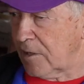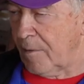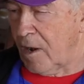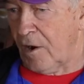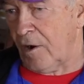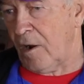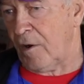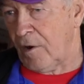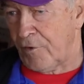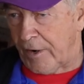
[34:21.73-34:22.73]
I, I,
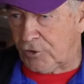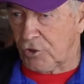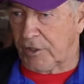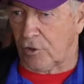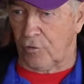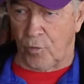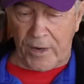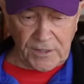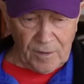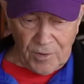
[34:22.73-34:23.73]
I run to take off
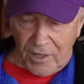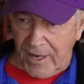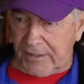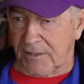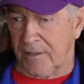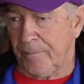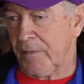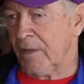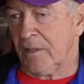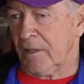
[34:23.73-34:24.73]
weight, I'm light.
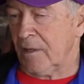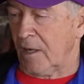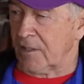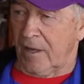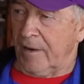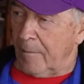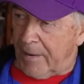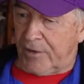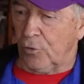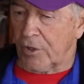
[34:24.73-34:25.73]
I, I
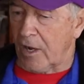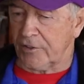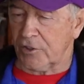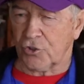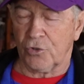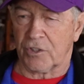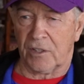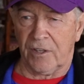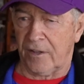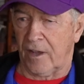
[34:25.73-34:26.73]
made all kinds of excuses. I
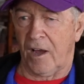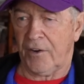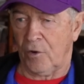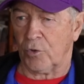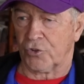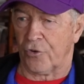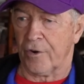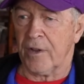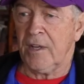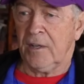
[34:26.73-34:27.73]
said, no, no, I know what's wrong.
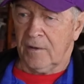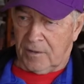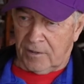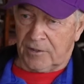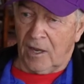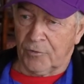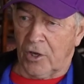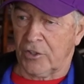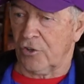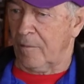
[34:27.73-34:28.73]
Time
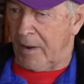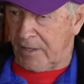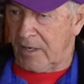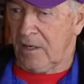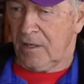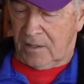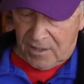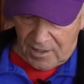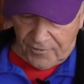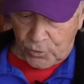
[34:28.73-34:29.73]
trials on a Monday,
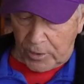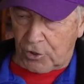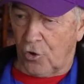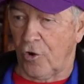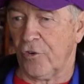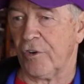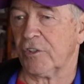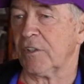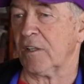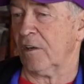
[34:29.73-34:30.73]
and I've sweated hard on a,
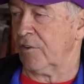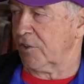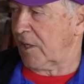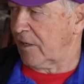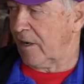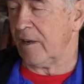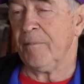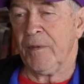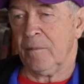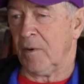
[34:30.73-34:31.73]
sa on a Saturday.
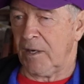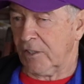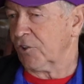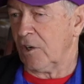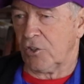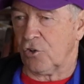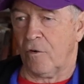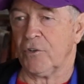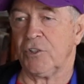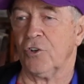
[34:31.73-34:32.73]
My electrolytes are
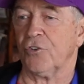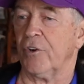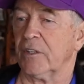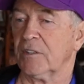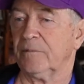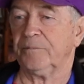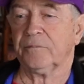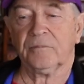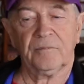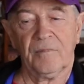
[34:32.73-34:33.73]
obviously not right.
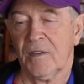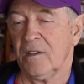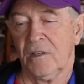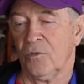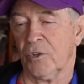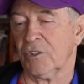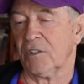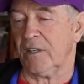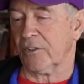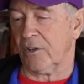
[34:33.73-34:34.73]
It wasn't
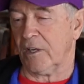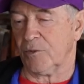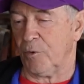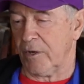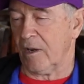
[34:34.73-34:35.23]
the electrolytes, boy.